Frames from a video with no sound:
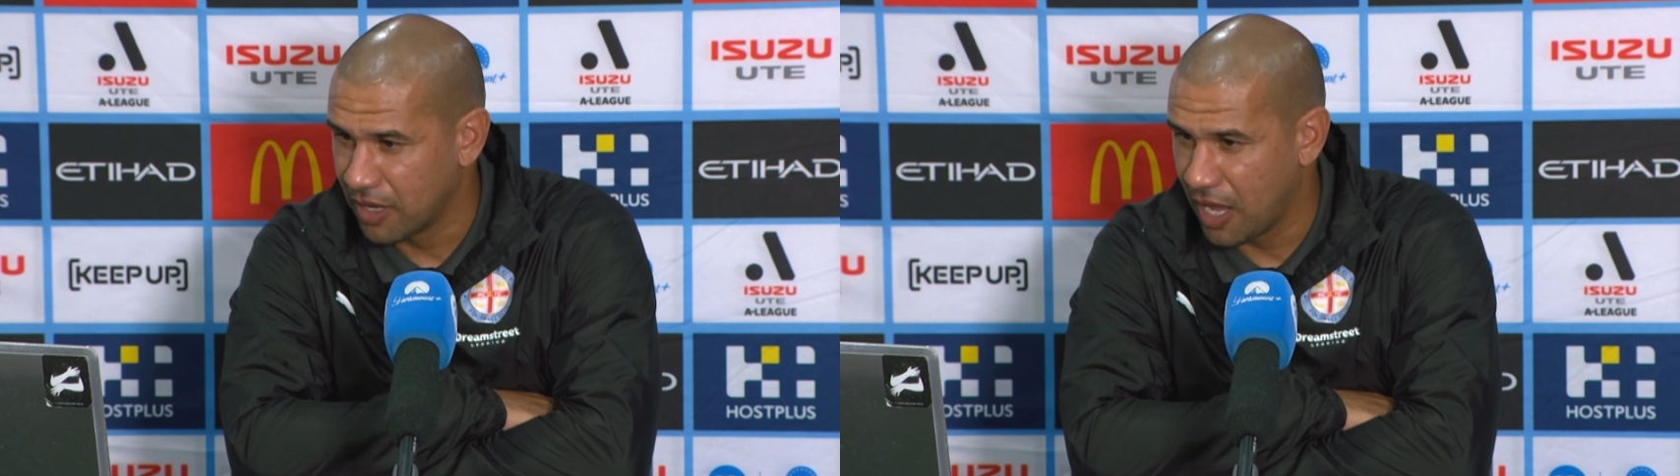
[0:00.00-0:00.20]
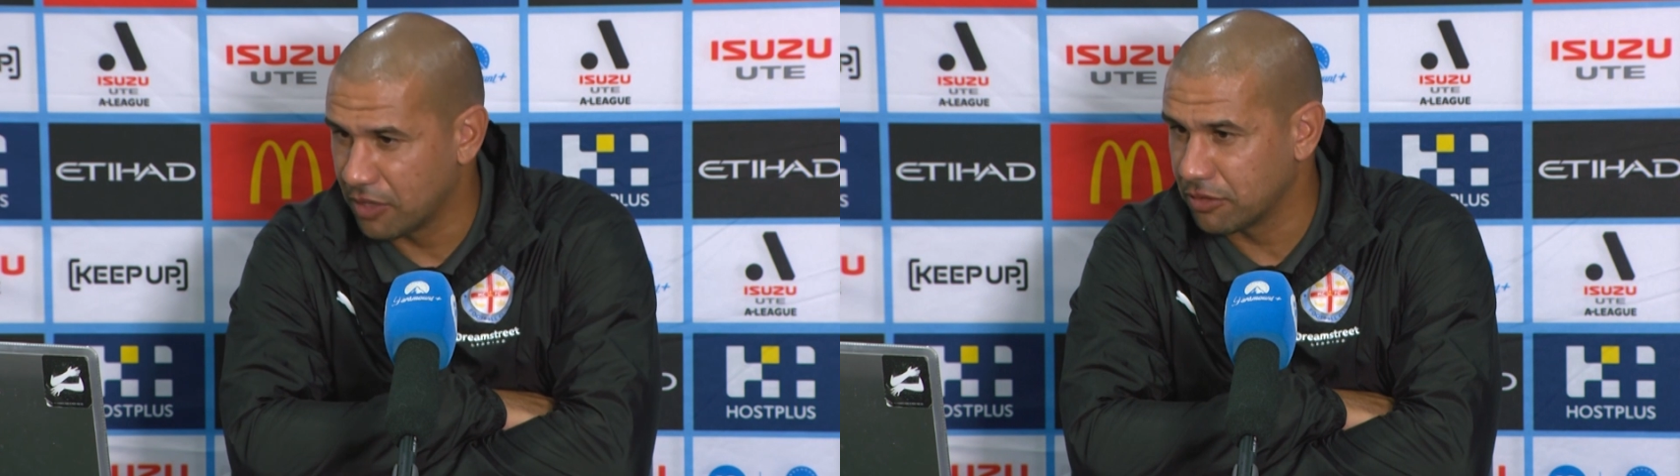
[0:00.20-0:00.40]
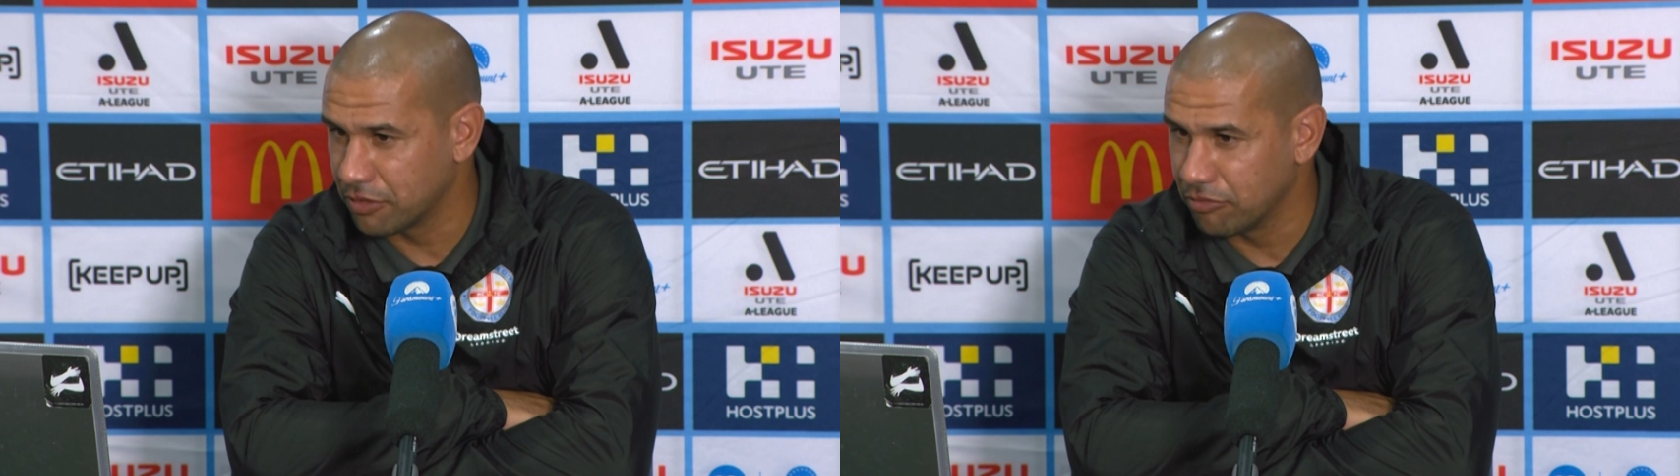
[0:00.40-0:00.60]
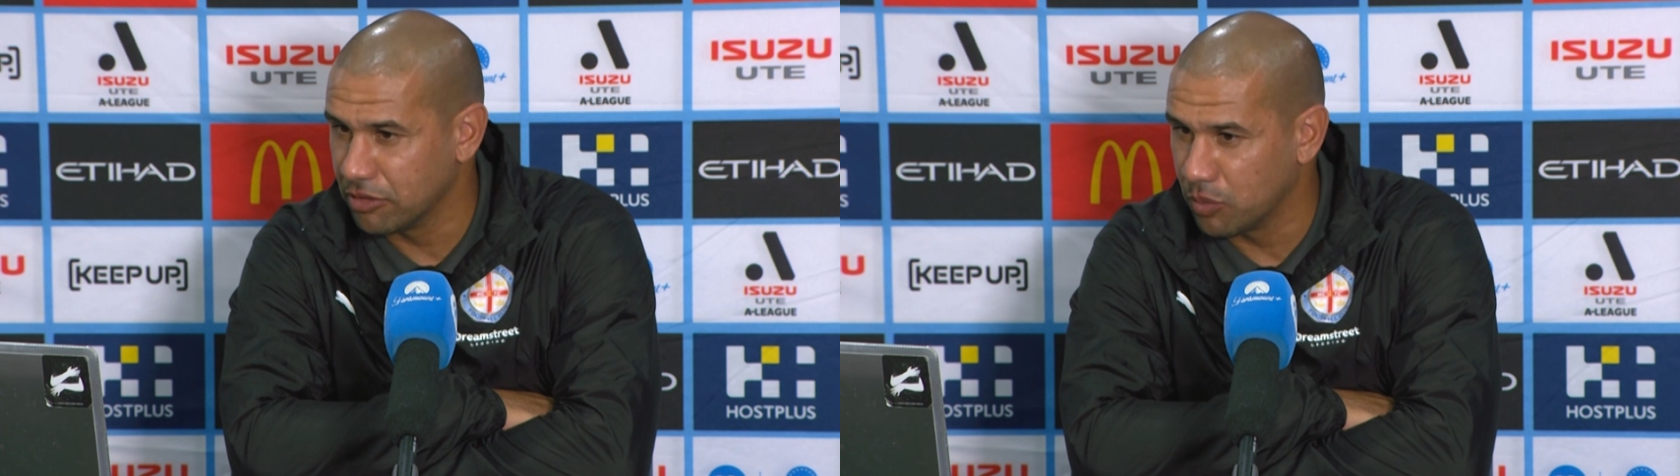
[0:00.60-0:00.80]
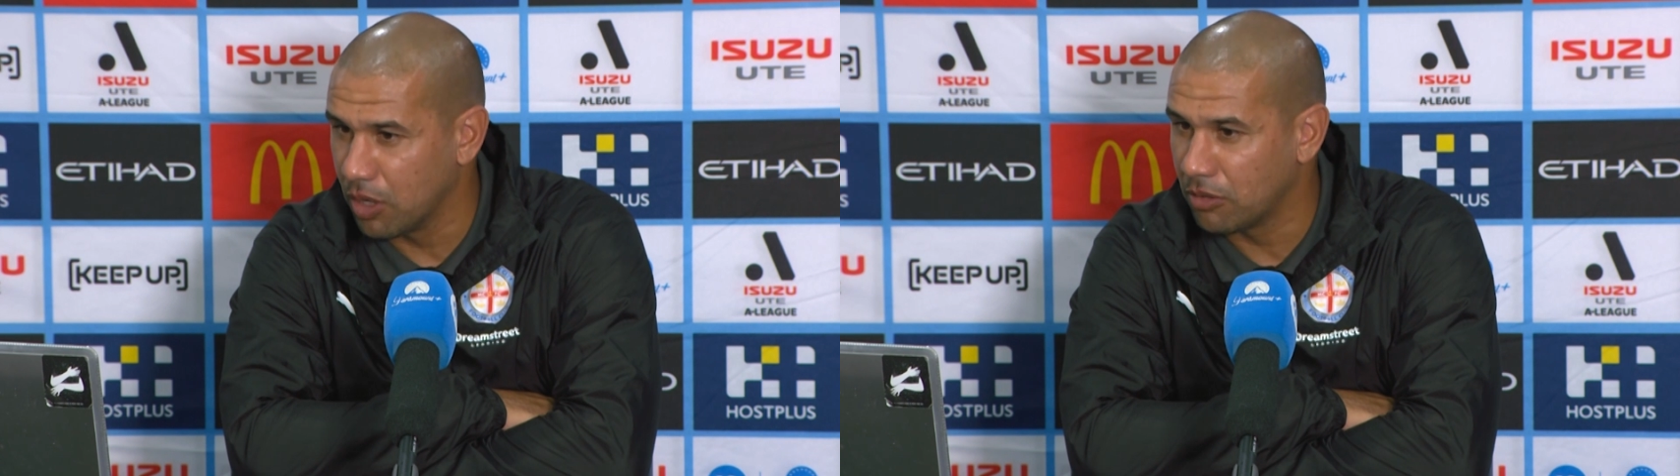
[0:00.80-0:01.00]
handled it
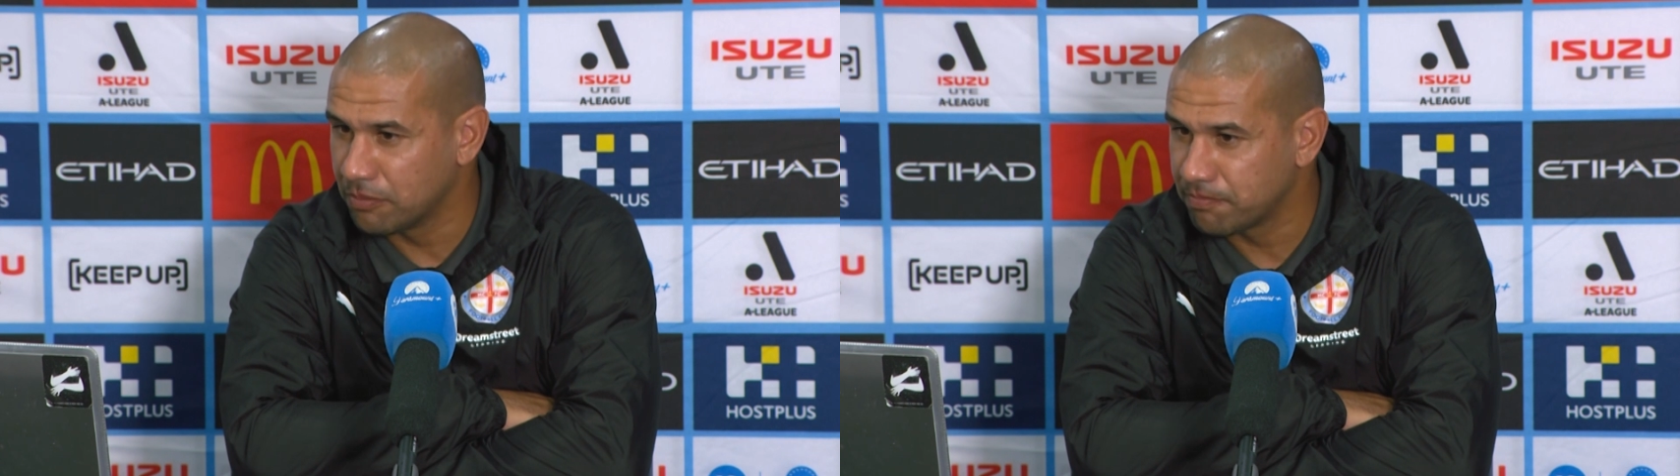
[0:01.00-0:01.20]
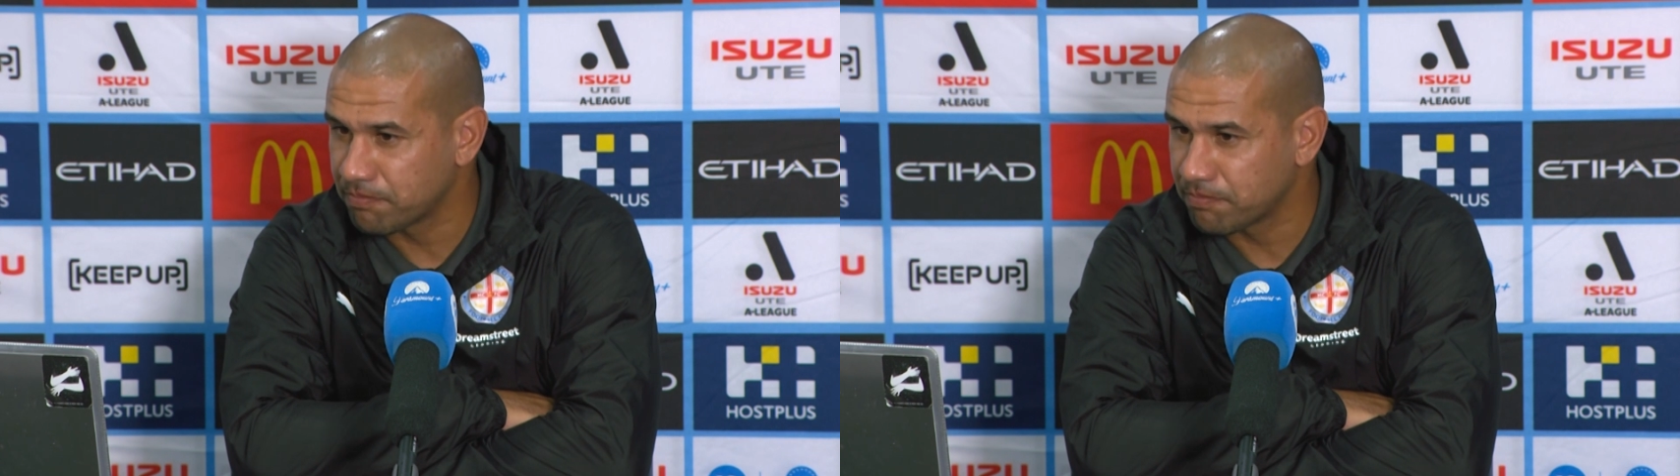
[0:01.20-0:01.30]
really well.